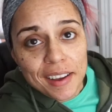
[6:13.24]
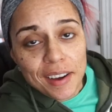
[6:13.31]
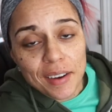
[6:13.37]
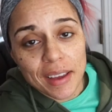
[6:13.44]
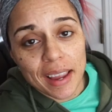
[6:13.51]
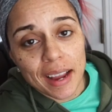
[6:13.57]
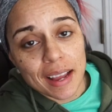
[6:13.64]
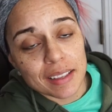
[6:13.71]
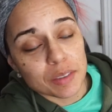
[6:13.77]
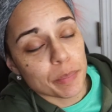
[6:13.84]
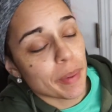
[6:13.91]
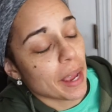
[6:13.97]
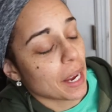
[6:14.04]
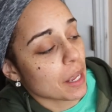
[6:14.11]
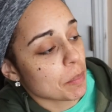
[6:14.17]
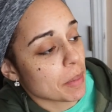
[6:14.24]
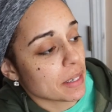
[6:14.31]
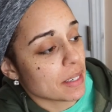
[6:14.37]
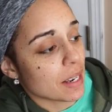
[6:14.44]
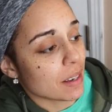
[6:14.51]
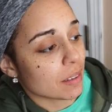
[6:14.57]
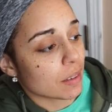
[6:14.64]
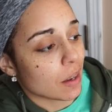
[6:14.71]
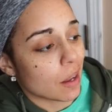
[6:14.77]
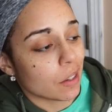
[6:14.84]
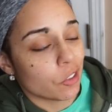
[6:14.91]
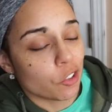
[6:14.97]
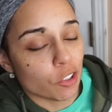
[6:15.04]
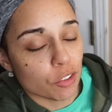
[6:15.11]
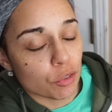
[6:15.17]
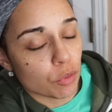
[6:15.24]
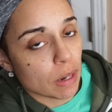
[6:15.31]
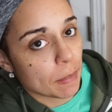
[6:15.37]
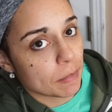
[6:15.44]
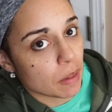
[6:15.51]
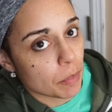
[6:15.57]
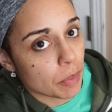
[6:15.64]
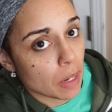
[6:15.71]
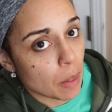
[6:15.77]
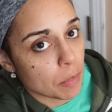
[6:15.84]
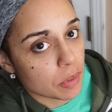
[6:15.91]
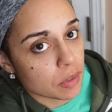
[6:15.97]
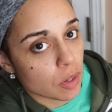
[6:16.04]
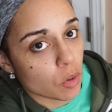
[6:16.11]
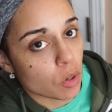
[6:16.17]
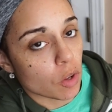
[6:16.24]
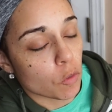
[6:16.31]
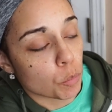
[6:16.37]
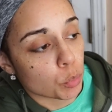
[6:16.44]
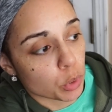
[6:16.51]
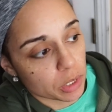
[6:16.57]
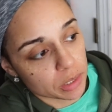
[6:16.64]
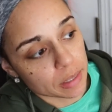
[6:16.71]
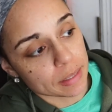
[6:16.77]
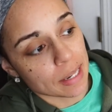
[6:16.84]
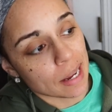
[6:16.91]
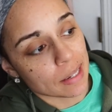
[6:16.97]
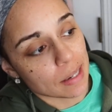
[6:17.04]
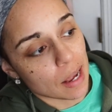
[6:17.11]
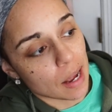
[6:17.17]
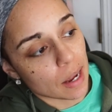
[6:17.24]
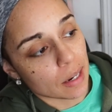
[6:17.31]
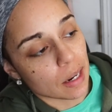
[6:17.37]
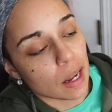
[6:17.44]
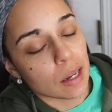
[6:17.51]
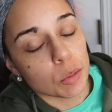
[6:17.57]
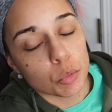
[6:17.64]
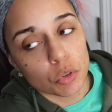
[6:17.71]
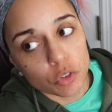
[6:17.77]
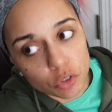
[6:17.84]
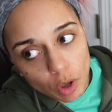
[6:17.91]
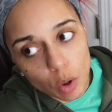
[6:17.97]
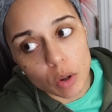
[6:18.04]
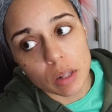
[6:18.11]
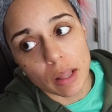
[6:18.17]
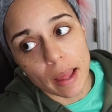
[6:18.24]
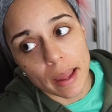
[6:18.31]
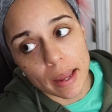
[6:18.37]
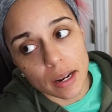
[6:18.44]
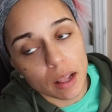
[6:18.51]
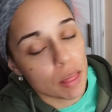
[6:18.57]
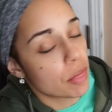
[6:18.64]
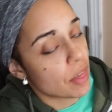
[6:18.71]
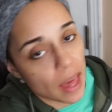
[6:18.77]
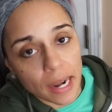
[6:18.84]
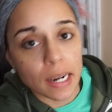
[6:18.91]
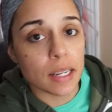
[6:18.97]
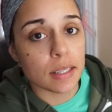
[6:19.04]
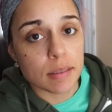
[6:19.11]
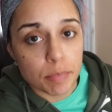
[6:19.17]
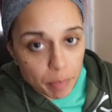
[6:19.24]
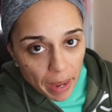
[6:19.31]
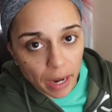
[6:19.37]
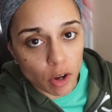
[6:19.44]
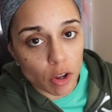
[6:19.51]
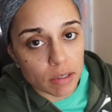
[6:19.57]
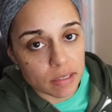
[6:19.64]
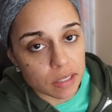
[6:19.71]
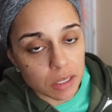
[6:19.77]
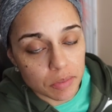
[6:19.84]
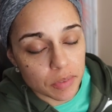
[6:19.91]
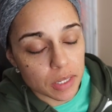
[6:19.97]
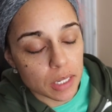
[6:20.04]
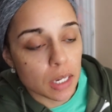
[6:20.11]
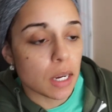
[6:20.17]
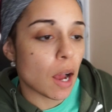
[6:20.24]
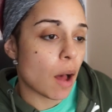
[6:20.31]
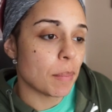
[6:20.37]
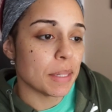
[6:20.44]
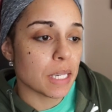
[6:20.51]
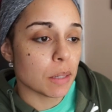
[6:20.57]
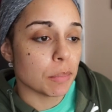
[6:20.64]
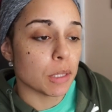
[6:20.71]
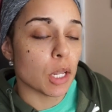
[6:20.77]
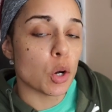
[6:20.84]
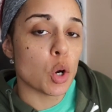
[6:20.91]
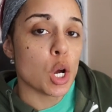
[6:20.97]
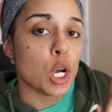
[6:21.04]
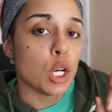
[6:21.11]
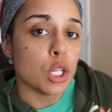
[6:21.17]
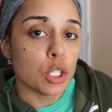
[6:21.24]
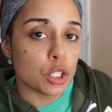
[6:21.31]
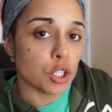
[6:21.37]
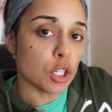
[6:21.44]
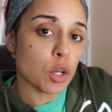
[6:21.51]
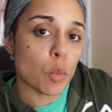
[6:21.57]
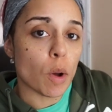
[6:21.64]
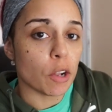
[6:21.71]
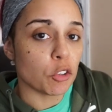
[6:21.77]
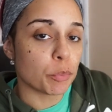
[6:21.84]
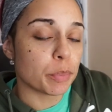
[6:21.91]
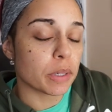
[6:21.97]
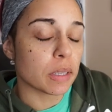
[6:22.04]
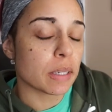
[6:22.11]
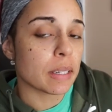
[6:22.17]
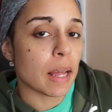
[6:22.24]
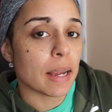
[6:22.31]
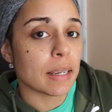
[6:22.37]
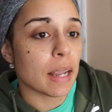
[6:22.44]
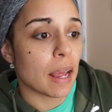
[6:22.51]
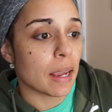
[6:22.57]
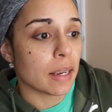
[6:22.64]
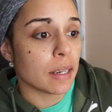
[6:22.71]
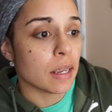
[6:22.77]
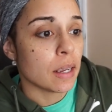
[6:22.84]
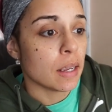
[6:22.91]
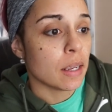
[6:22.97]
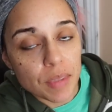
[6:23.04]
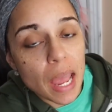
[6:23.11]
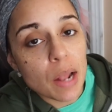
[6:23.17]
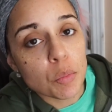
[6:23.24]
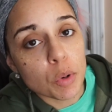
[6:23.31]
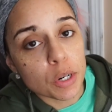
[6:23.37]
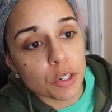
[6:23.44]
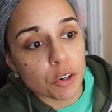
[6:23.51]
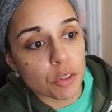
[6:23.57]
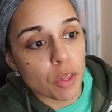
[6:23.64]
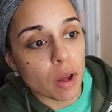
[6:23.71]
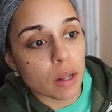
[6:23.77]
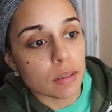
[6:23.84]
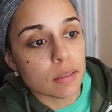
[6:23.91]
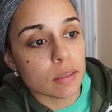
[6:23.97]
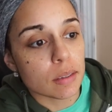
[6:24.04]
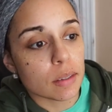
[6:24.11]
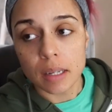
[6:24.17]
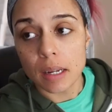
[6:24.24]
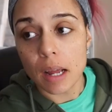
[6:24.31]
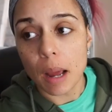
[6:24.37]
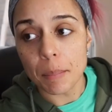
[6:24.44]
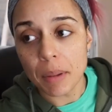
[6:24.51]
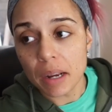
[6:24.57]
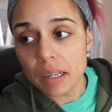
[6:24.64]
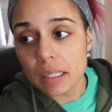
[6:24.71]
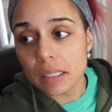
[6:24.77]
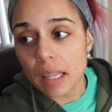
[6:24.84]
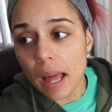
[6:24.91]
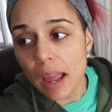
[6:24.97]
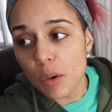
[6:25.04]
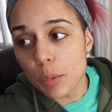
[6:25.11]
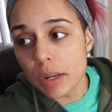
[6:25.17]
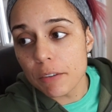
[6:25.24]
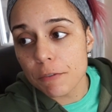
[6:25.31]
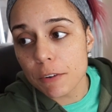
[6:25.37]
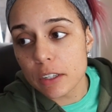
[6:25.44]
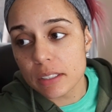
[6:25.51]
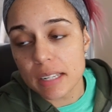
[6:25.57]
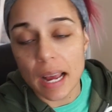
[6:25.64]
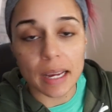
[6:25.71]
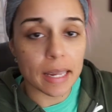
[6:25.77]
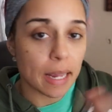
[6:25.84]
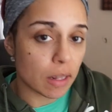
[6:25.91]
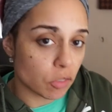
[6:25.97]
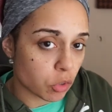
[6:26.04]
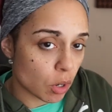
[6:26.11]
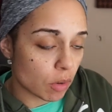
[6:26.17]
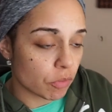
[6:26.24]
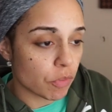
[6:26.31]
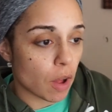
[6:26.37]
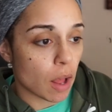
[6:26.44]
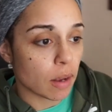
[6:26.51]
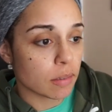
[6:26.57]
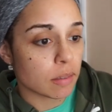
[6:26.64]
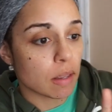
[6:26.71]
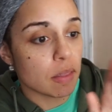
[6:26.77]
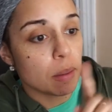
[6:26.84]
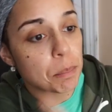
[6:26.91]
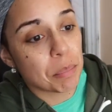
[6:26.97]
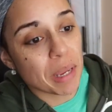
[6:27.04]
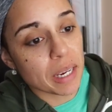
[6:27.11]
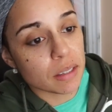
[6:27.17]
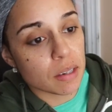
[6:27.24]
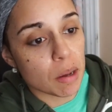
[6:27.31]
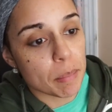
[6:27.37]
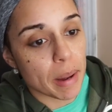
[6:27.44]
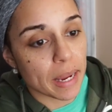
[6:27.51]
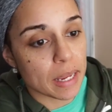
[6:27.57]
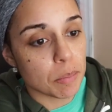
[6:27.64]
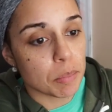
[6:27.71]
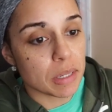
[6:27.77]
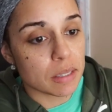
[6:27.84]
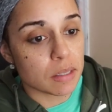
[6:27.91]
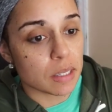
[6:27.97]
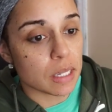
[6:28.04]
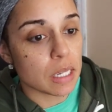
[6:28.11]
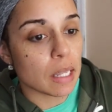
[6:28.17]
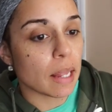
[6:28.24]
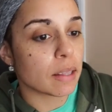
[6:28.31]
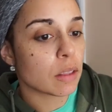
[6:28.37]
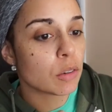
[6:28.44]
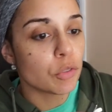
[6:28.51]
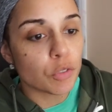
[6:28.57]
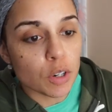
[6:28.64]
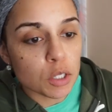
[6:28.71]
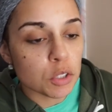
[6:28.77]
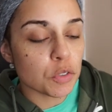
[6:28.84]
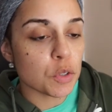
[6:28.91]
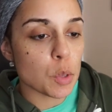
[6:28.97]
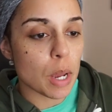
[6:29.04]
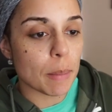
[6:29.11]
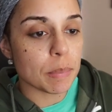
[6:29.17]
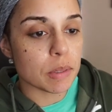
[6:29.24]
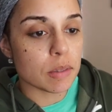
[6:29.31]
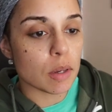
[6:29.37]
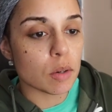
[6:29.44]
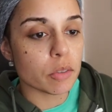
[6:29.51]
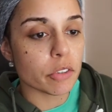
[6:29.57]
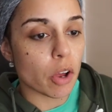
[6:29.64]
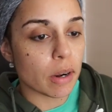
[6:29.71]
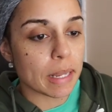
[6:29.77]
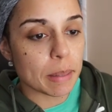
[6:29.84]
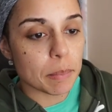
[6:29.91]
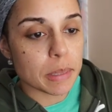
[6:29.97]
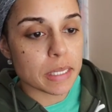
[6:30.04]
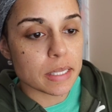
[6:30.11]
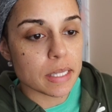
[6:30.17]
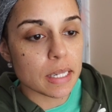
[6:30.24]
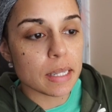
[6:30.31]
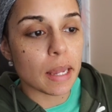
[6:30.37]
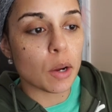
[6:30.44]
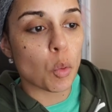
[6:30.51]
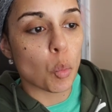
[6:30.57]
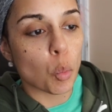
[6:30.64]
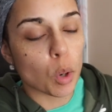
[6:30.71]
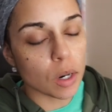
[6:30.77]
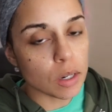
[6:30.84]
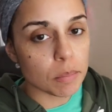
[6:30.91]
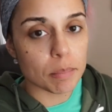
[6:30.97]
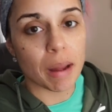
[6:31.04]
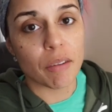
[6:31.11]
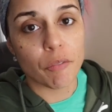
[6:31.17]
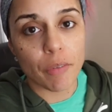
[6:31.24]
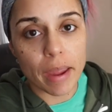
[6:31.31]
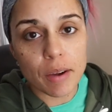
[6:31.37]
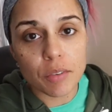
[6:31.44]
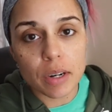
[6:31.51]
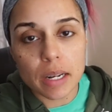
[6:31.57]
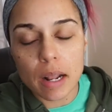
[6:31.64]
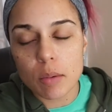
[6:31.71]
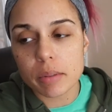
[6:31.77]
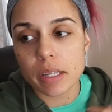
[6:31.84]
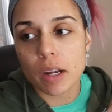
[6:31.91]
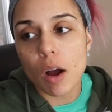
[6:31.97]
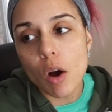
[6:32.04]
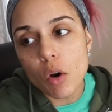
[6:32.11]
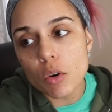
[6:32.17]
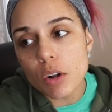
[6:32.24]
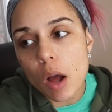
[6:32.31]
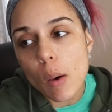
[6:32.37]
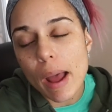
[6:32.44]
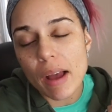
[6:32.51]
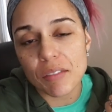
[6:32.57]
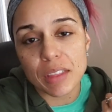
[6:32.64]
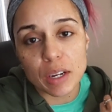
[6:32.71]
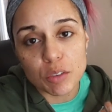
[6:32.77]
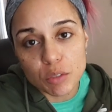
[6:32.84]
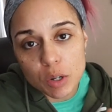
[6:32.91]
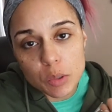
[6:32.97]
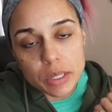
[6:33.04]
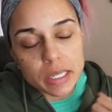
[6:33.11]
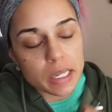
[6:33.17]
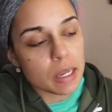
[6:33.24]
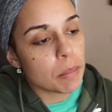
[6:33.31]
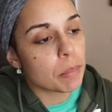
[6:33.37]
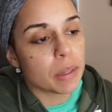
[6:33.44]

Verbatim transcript: Okay guys, back at my desk. I just wrapped up an episode of Brooklyn Nine-Nine. I am so glad that it is back on TV. Comment down below, do you watch Brooklyn Nine-Nine and what are your thoughts? I'm not gonna lie, when it first got canceled on Fox and then picked up by NBC, like the first few episodes on NBC like weren't my favorite and I was like, oh no, have they ruined it?